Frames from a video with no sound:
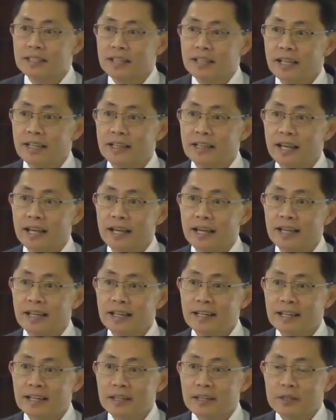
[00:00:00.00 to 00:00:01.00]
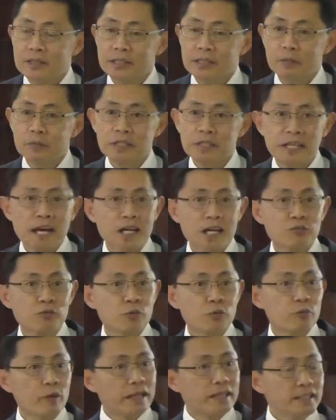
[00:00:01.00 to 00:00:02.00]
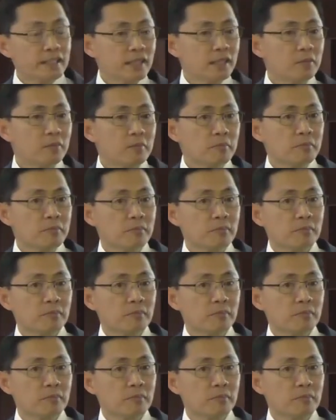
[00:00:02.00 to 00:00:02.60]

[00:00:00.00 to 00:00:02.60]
and then someone asks for ransom